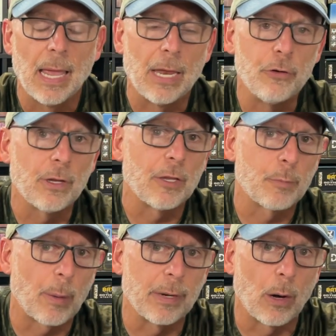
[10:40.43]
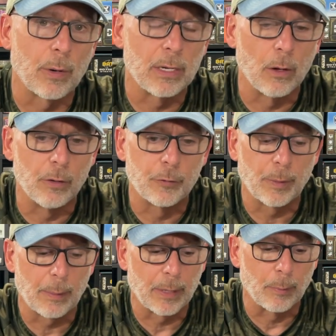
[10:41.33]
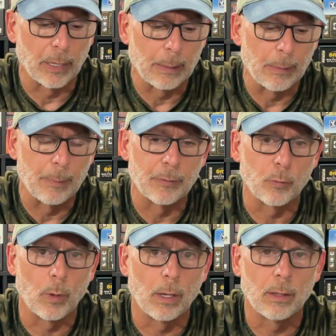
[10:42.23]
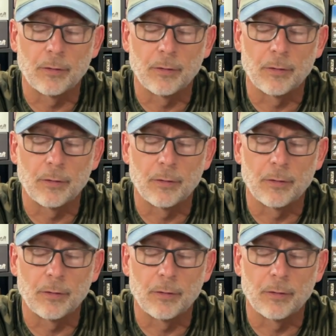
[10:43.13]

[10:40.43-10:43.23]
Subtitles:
And you guys probably already know this, but I'm going to bring them up as well.